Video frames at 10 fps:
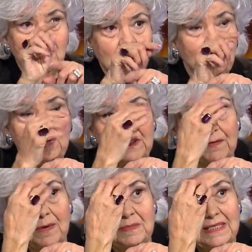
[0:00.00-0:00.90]
She
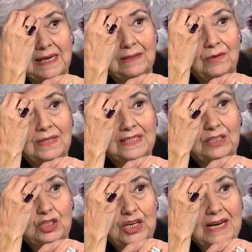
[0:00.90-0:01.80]
was from St. Louis,
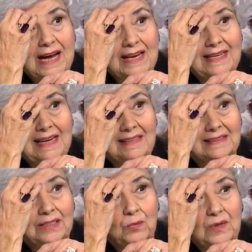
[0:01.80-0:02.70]
and she got
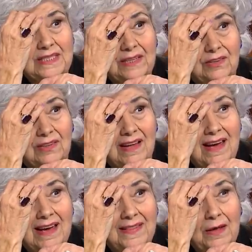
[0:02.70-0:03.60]
healed, and it was in her
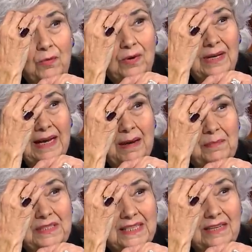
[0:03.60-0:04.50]
leg, and they were going to
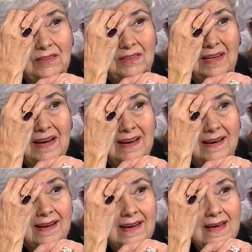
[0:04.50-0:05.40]
amputate her
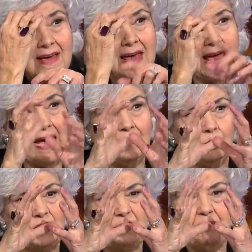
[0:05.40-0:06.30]
leg. And
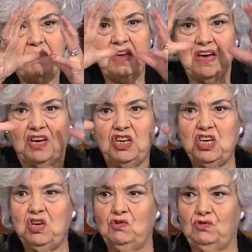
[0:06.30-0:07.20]
it was big,
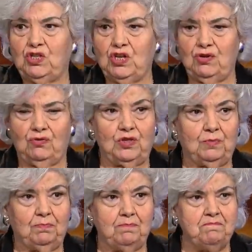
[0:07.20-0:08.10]
huge,
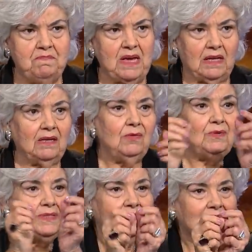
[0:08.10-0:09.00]
huge, big. Here
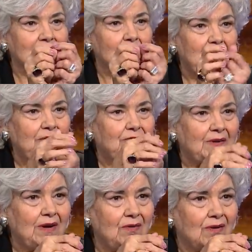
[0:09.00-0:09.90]
was this little bitty
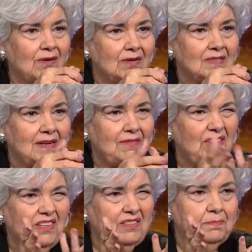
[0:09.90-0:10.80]
frail girl,
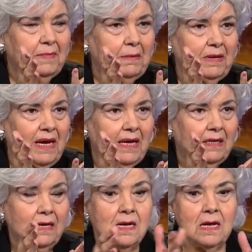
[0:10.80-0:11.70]
7, maybe
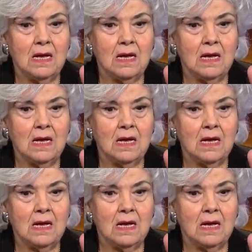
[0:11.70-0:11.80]
8.